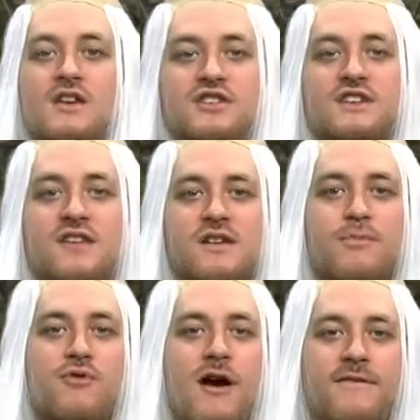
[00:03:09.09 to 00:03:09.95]
She tells a
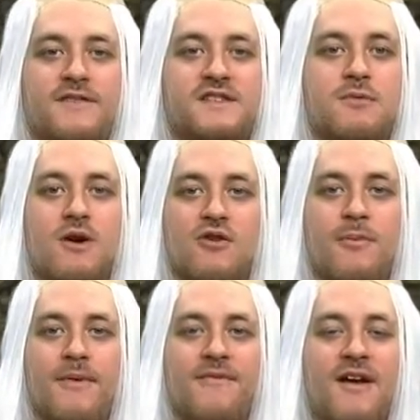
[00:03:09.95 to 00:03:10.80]
prophecy where a
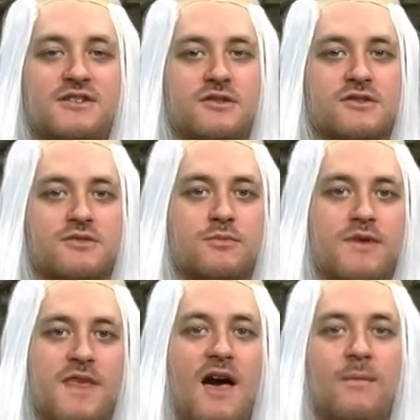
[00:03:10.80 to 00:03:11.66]
group of adventurers,
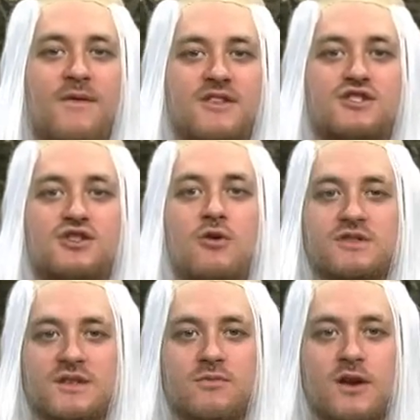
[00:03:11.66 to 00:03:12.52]
with the help of a
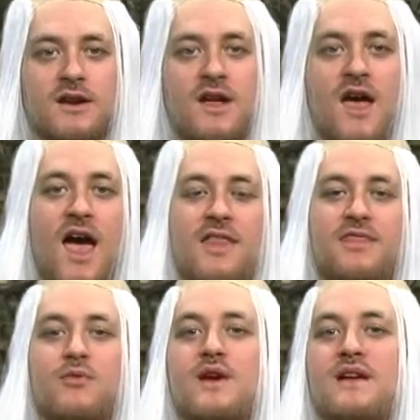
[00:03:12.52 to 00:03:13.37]
chosen one and
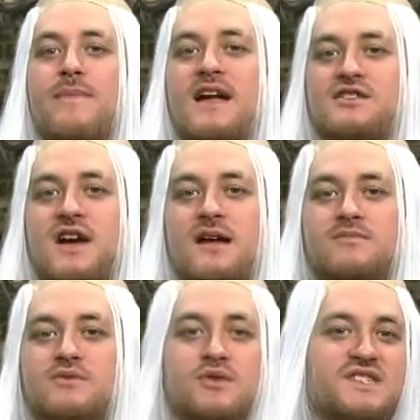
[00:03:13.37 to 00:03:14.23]
3 magic
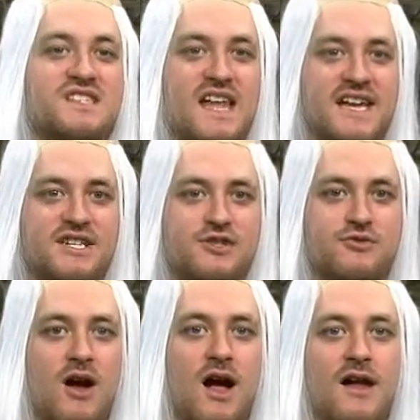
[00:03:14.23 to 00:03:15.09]
items, will slay
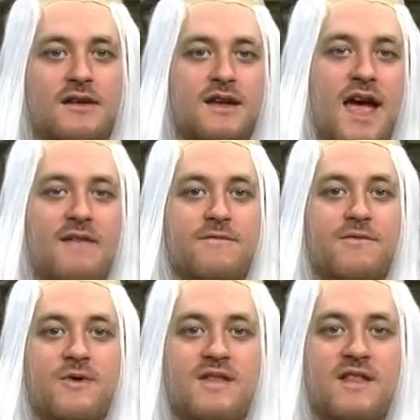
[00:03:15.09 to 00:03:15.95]
Strahd and
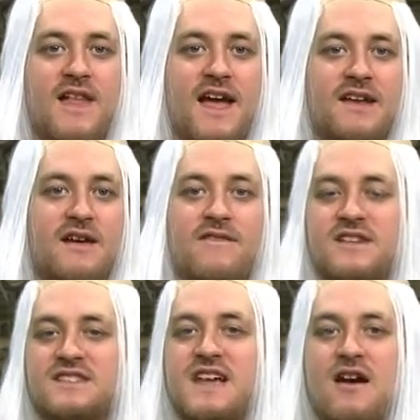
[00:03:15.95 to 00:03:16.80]
free the land of
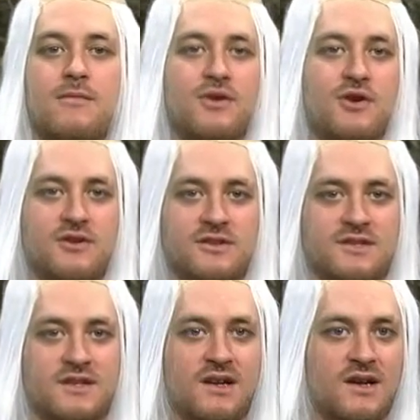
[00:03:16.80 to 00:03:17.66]
his terrible
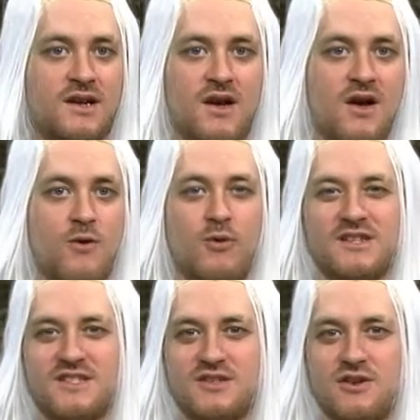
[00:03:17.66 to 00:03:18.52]
curse. What
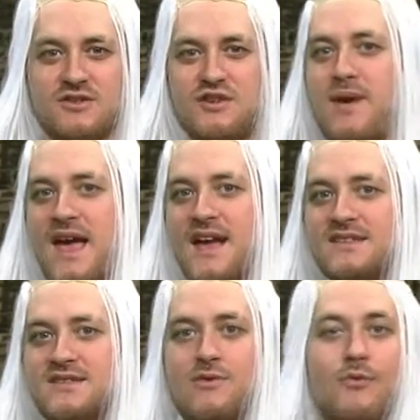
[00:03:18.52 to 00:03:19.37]
is this curse, you may
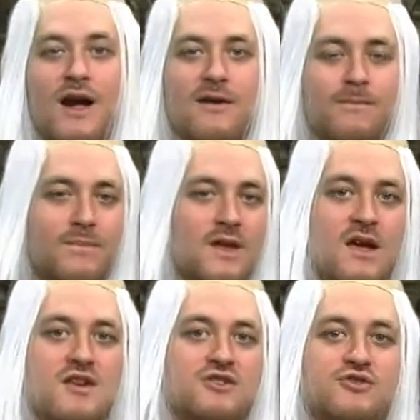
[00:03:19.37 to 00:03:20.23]
ask? Well,
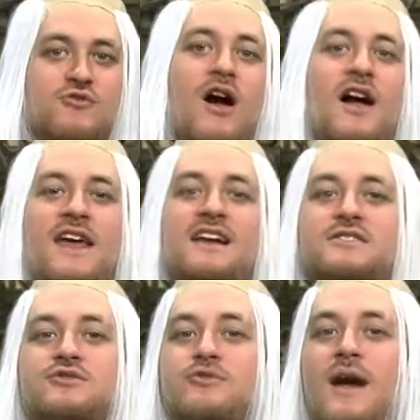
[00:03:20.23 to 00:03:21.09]
Strahd
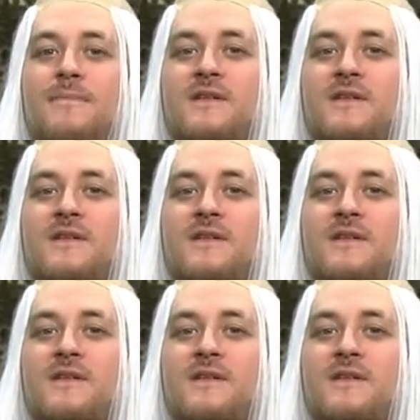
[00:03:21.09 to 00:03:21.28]
has trapped the